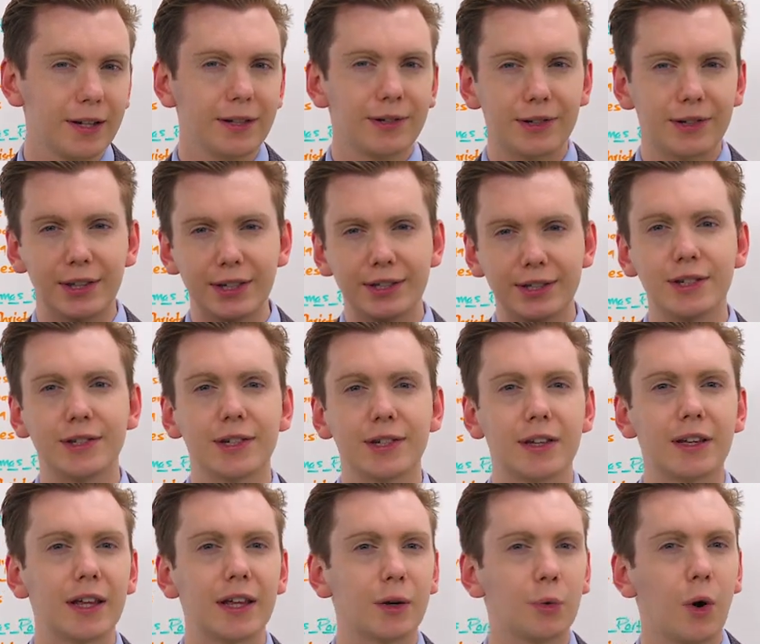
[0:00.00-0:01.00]
So this is
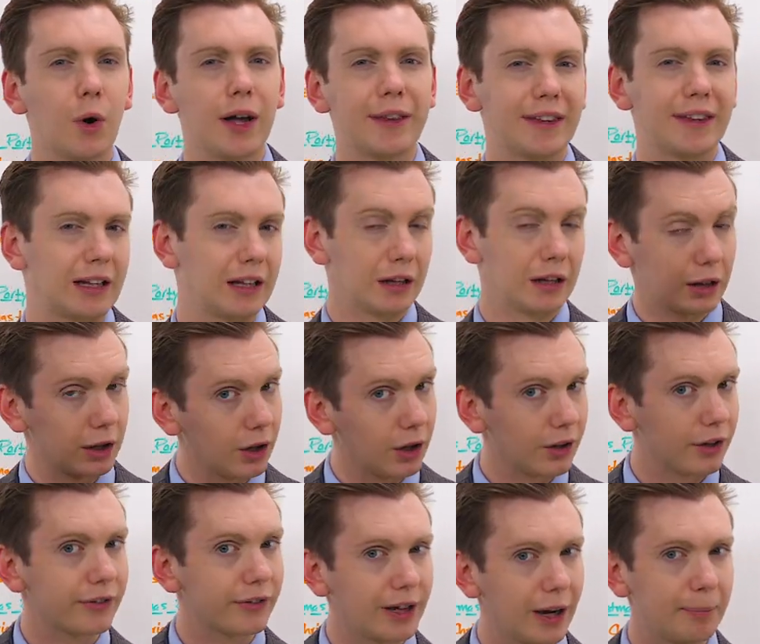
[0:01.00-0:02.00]
another one that a
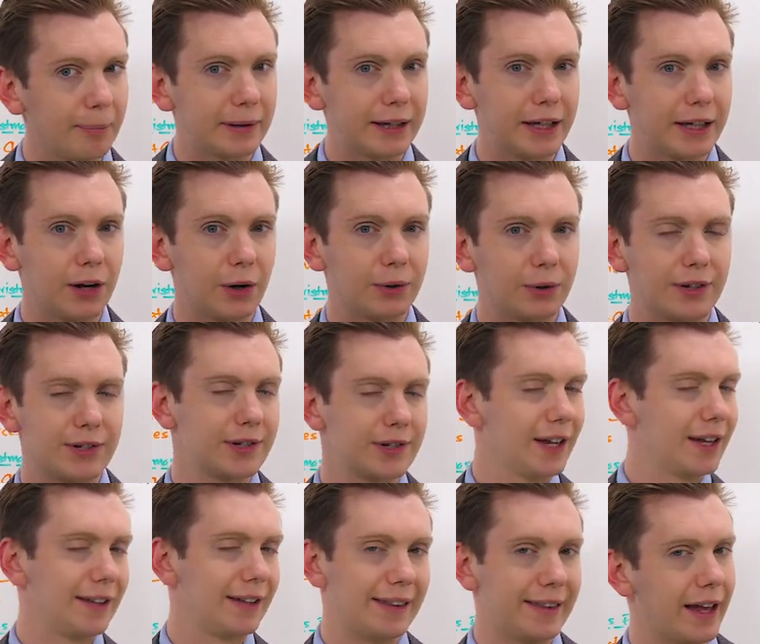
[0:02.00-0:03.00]
lot of company owners
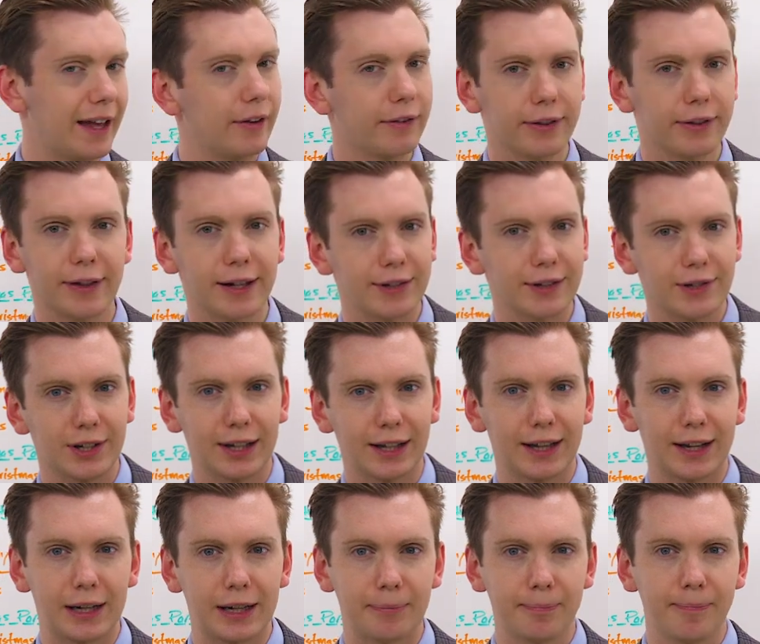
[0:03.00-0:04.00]
never think to
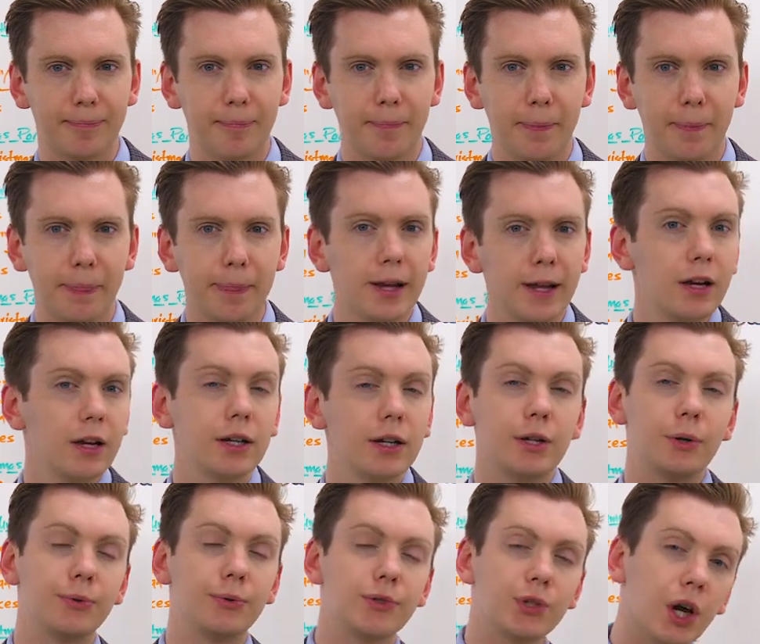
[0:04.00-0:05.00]
claim.
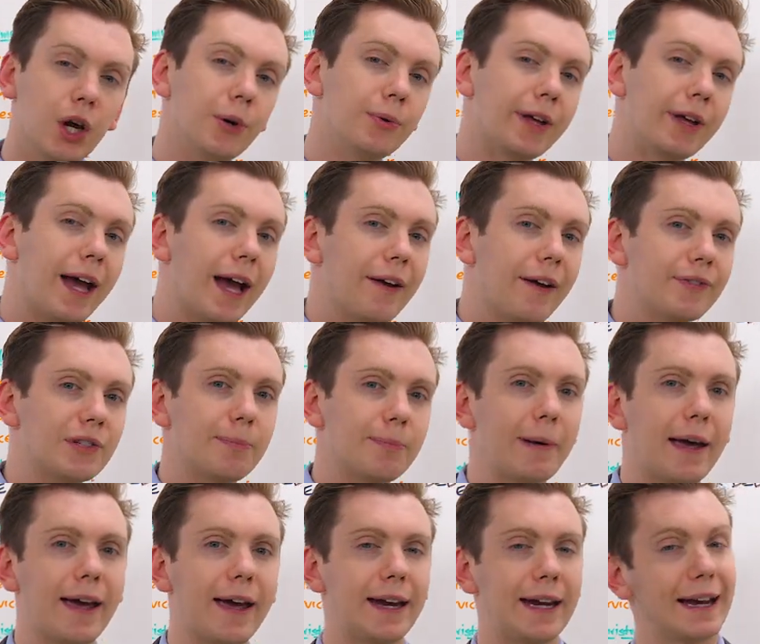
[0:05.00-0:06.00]
You don't have to
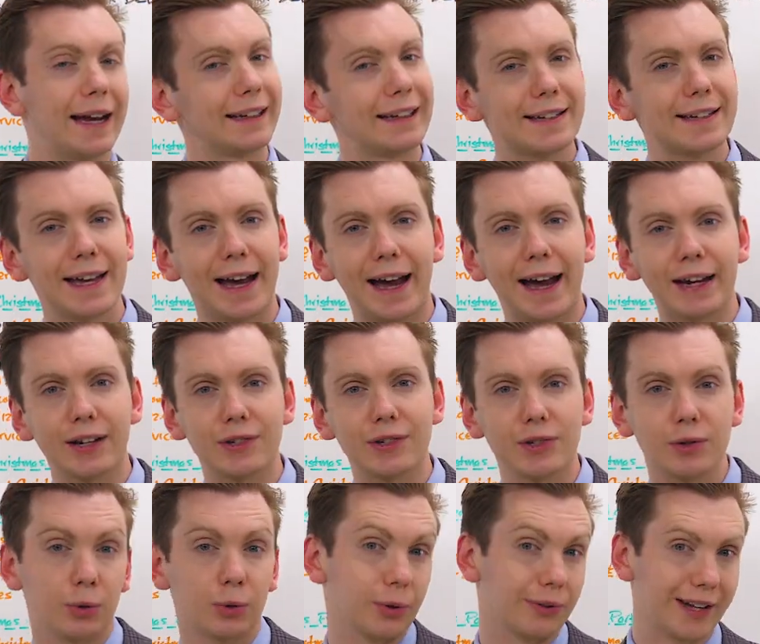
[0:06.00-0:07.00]
pay any
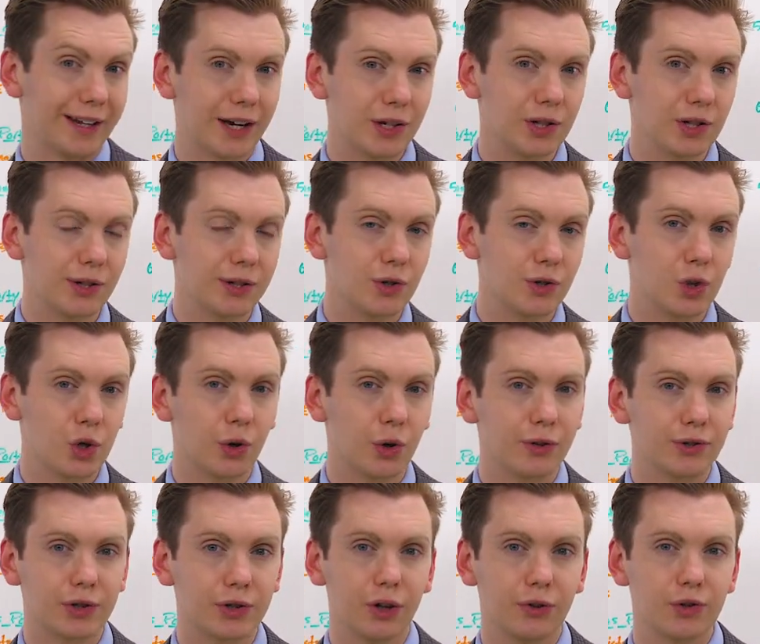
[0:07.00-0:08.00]
tax or national
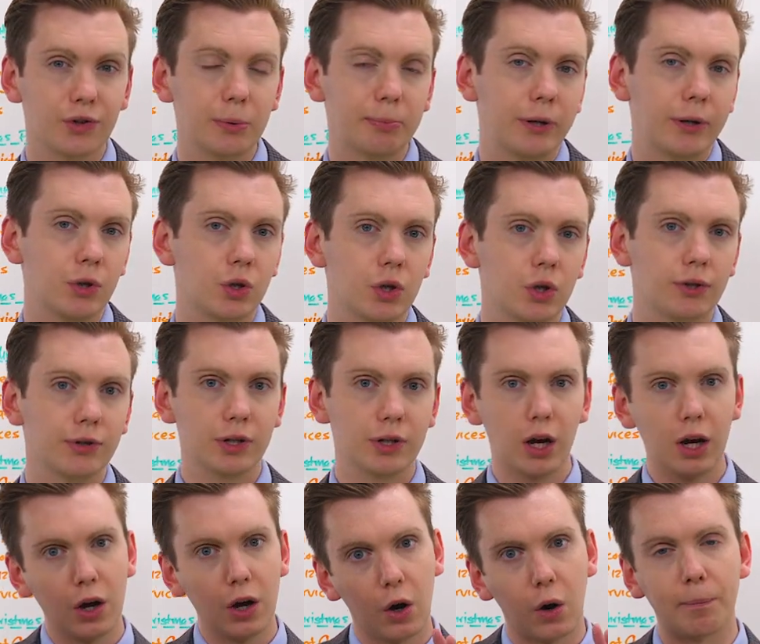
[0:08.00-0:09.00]
insurance contributions
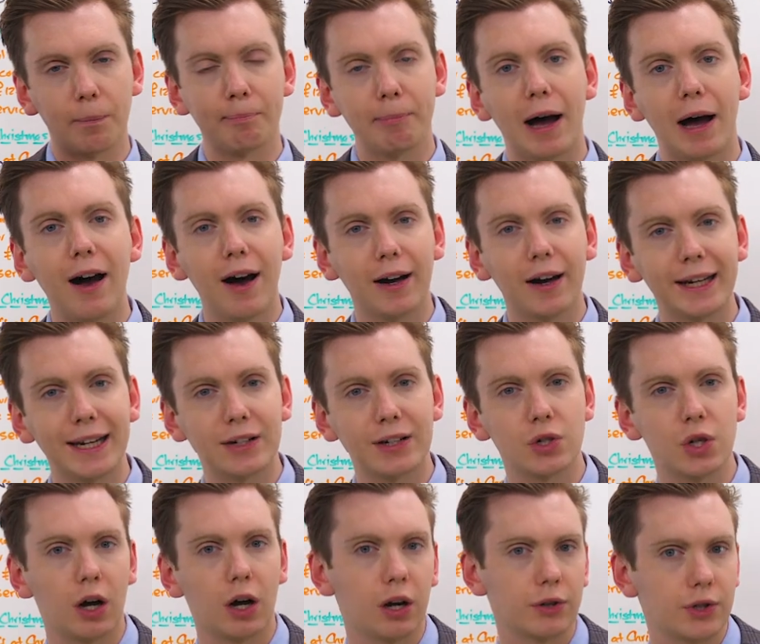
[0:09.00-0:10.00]
on parking
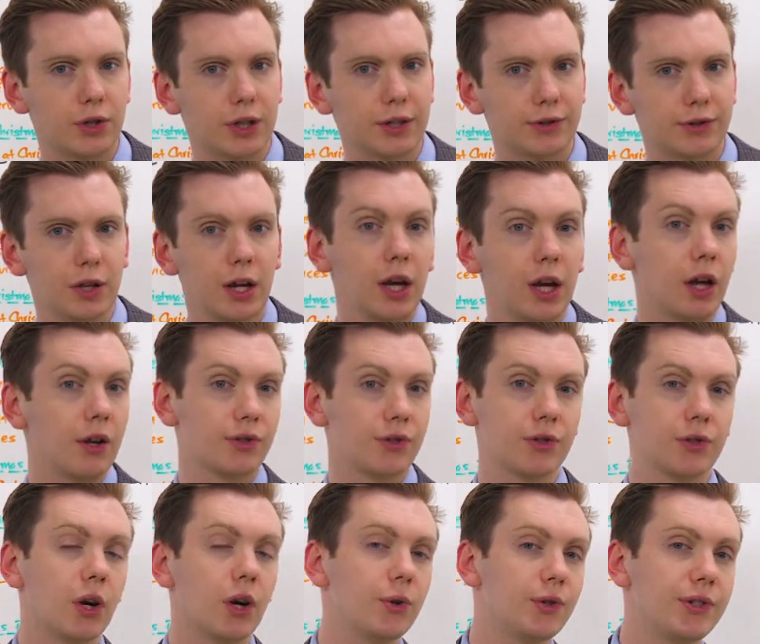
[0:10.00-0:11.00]
charges
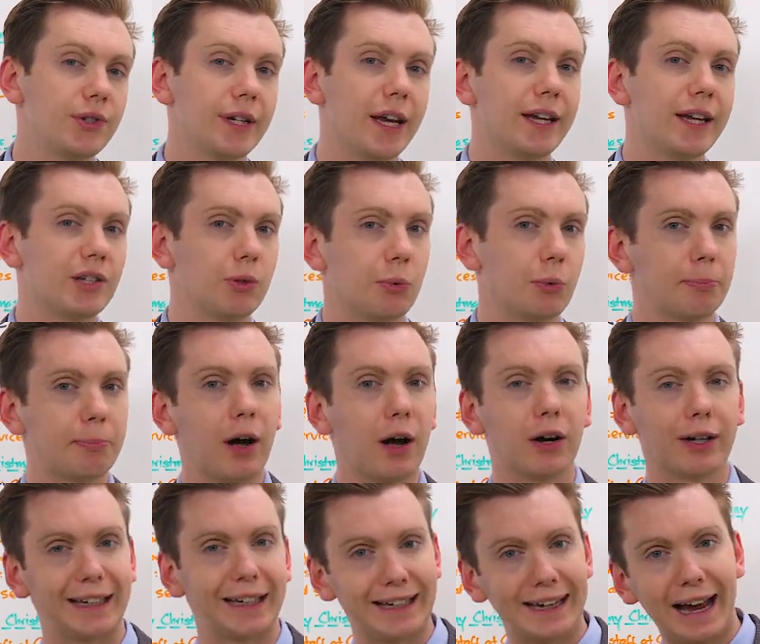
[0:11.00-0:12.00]
associated with
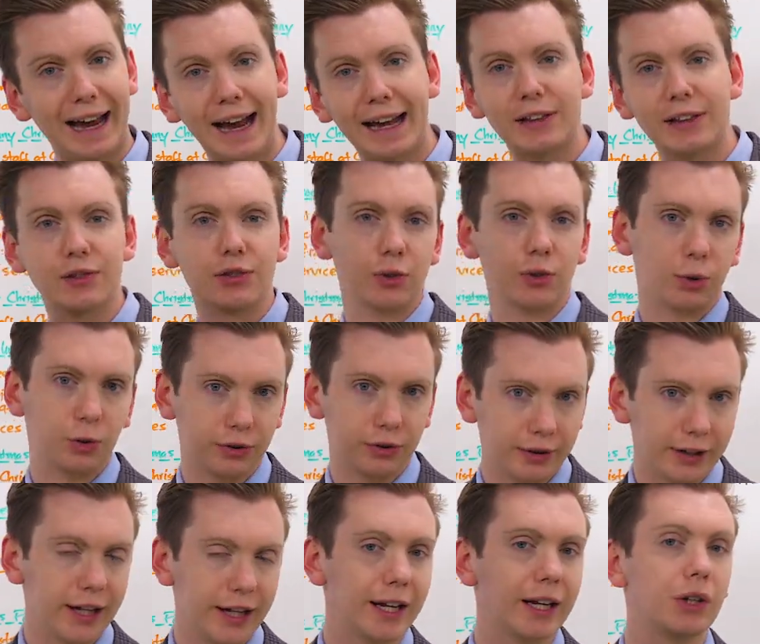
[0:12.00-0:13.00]
parking at or
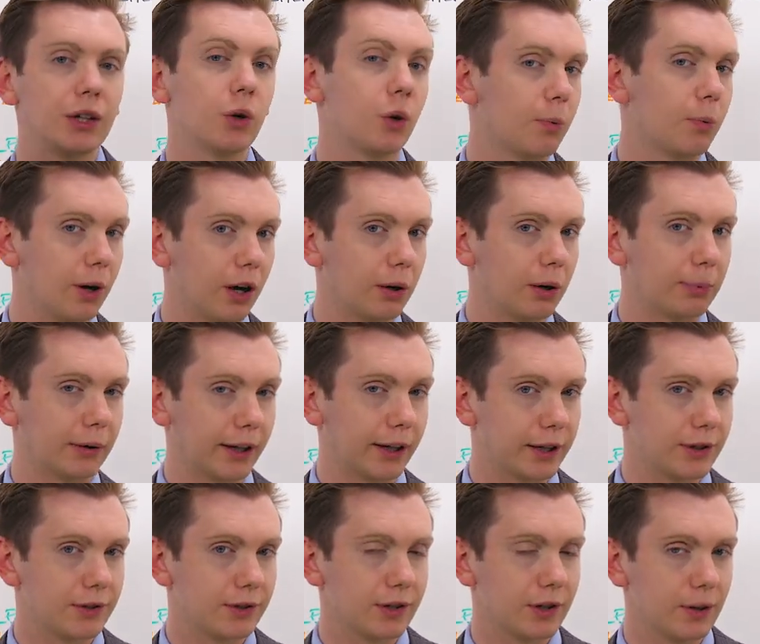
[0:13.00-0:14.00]
near your
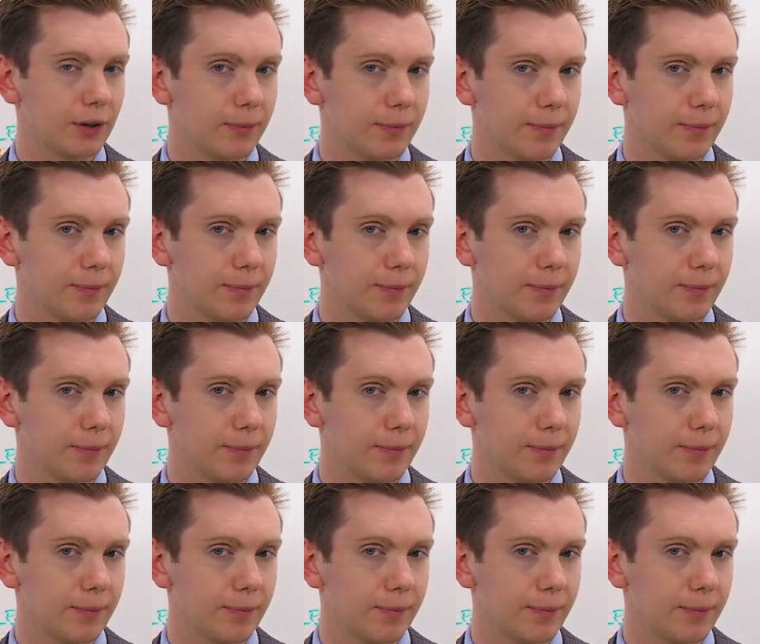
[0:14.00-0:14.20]
workplace.